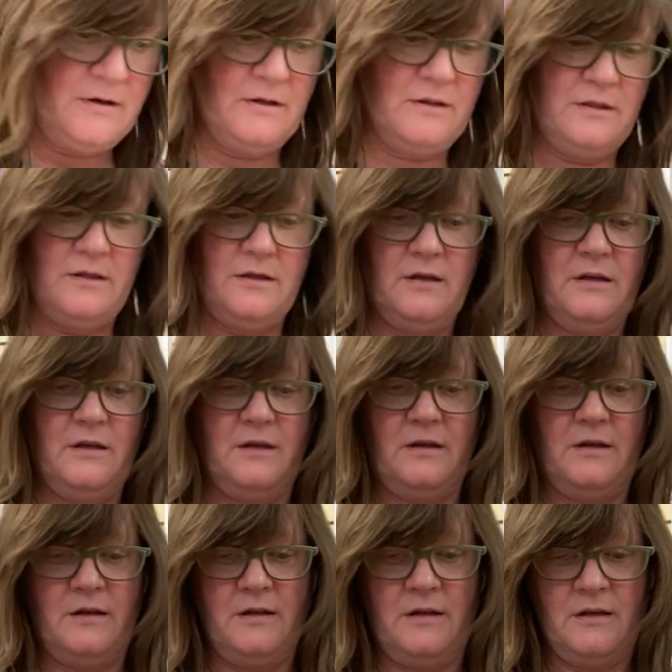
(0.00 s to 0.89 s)
And
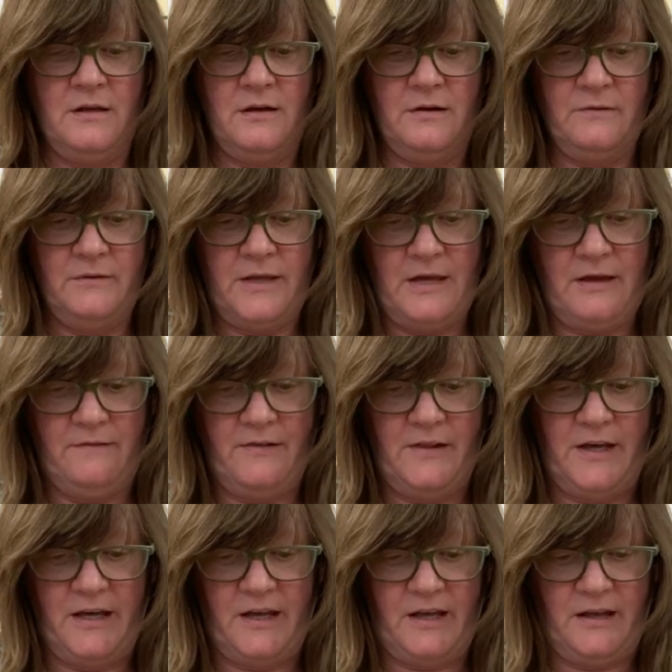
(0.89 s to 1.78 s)
then we have
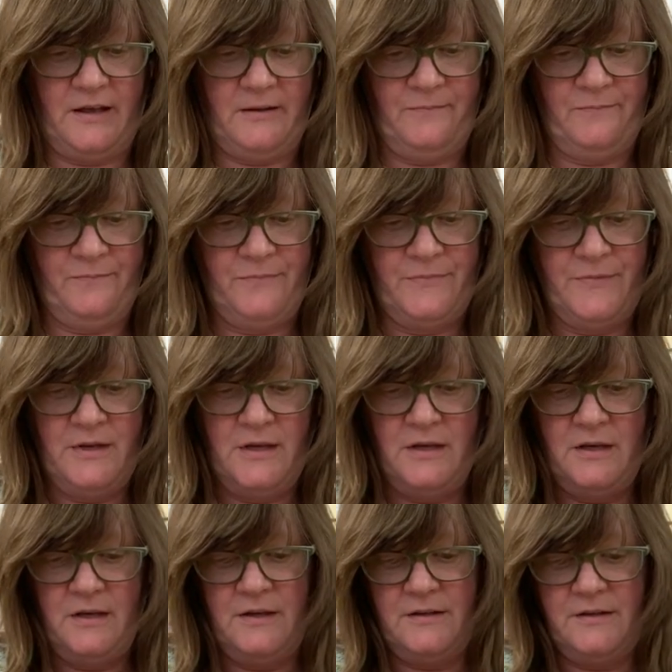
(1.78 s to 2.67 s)
like a
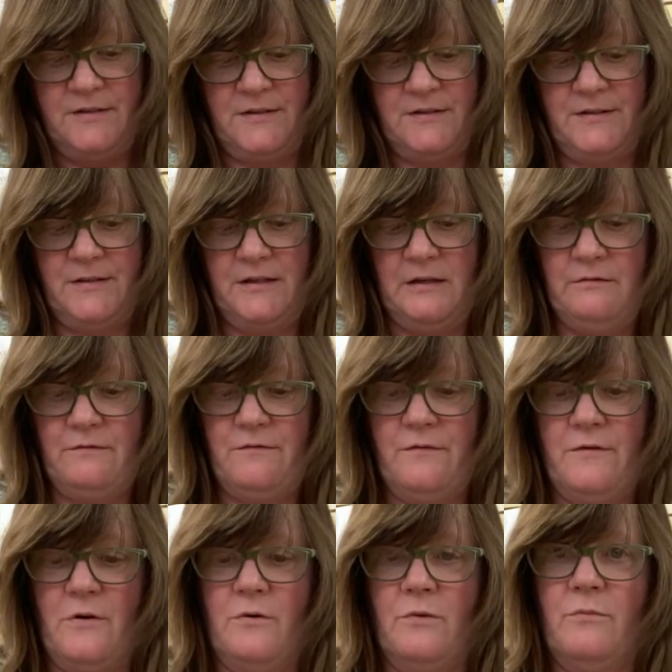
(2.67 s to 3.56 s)

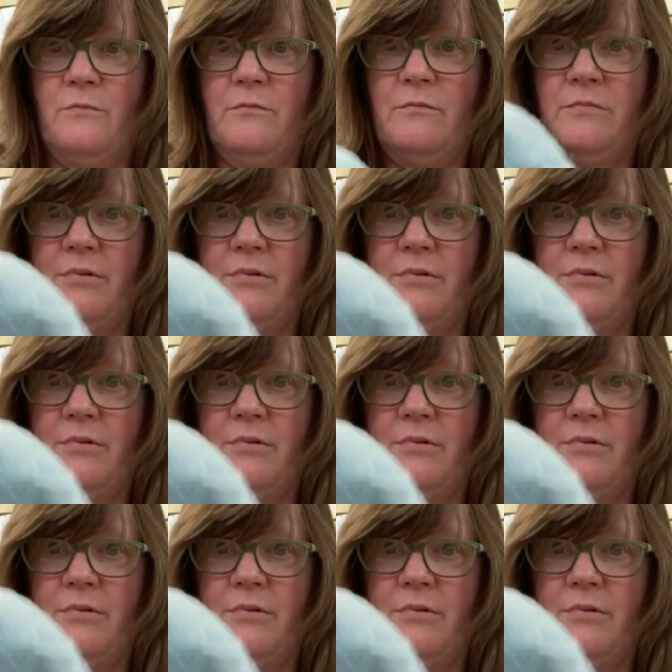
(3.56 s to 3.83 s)
seafoam